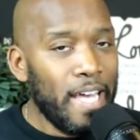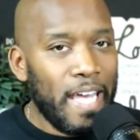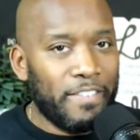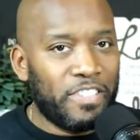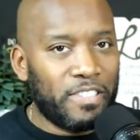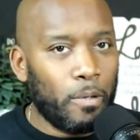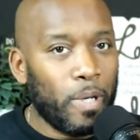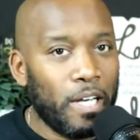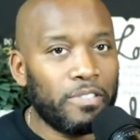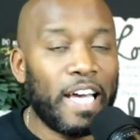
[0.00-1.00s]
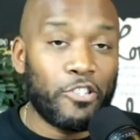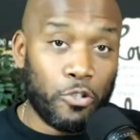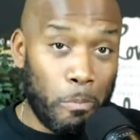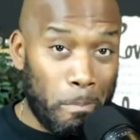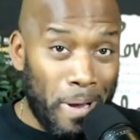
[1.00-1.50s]
if someone else has
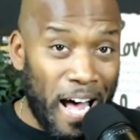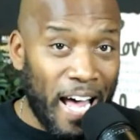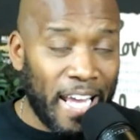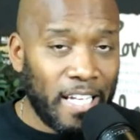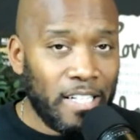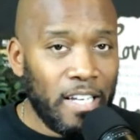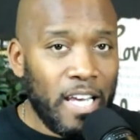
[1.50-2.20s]
your mind,